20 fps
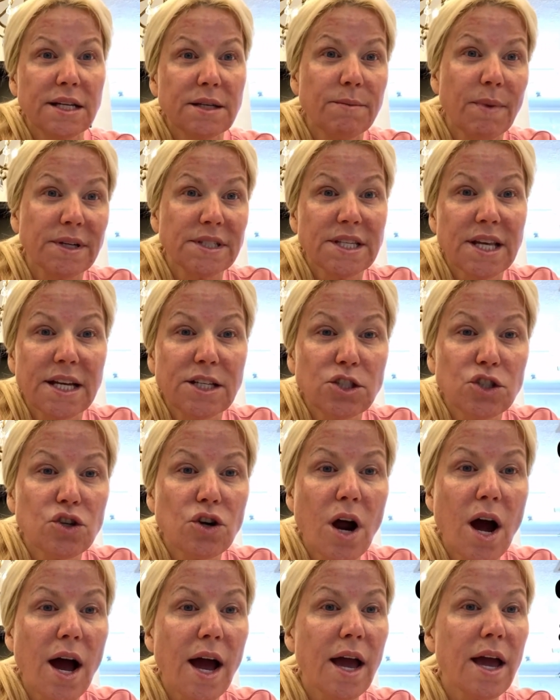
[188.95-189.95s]
My skin's
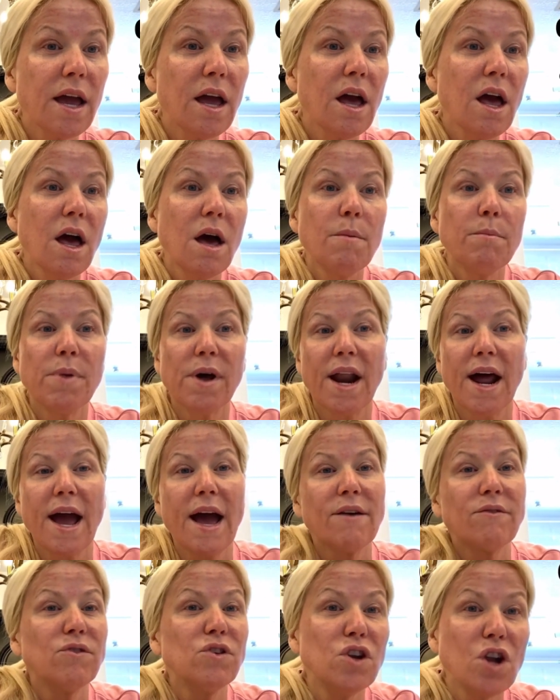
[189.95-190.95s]
dry, but I
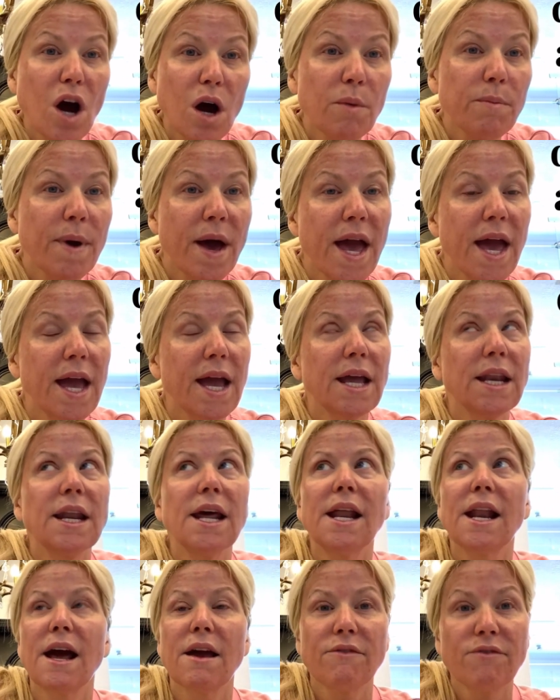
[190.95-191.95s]
have no
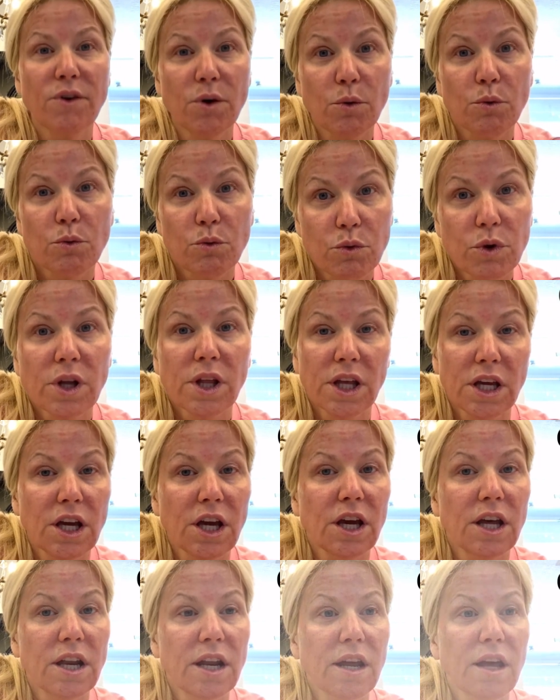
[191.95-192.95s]
pain and I feel really
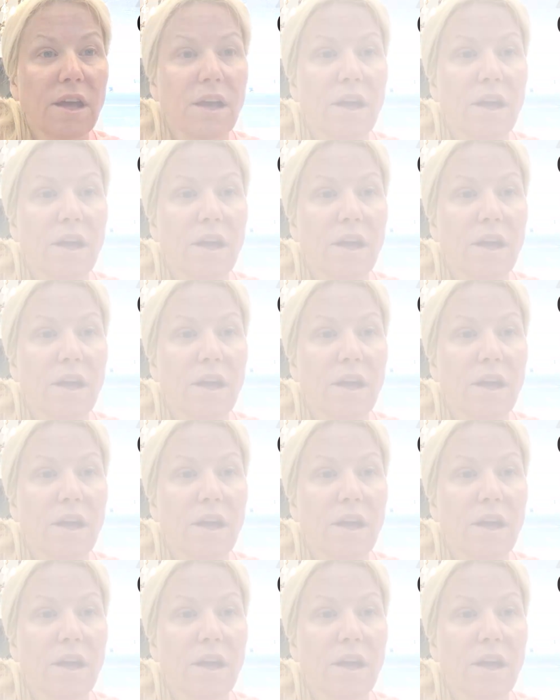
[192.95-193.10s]
good.